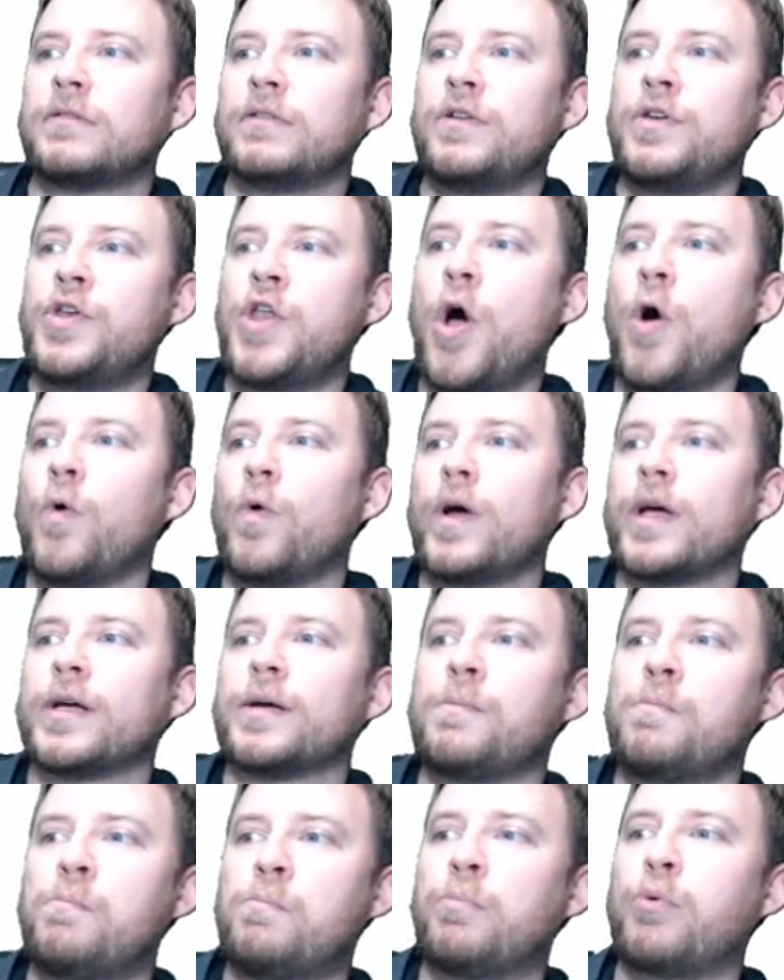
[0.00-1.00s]

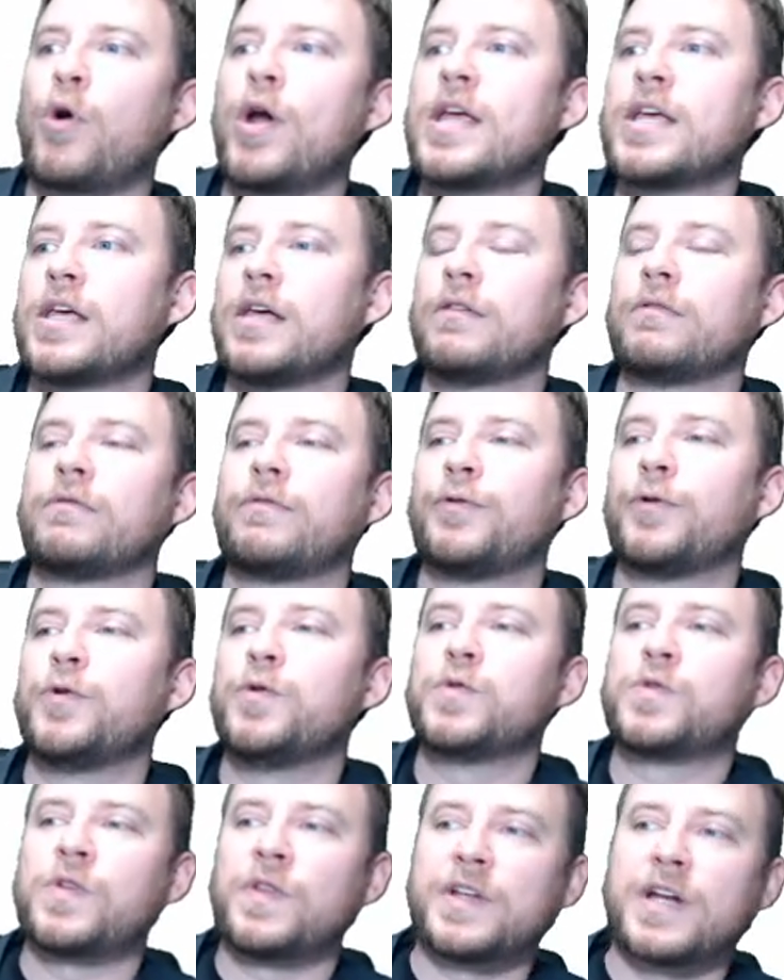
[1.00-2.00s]
knowing breaking through
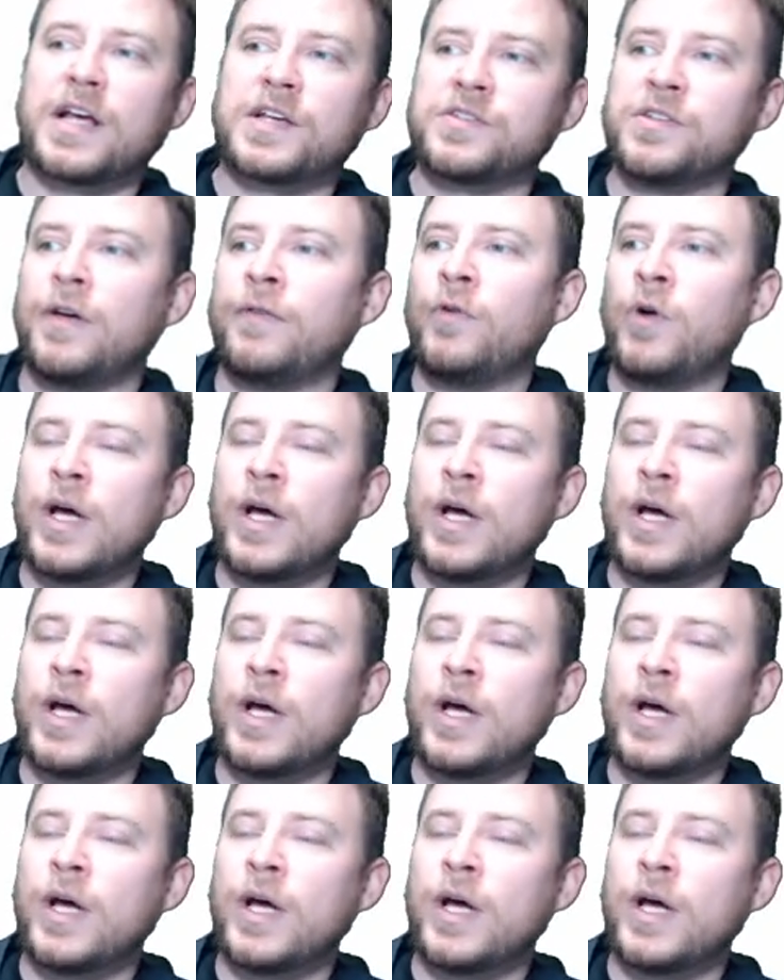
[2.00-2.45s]
to the next level,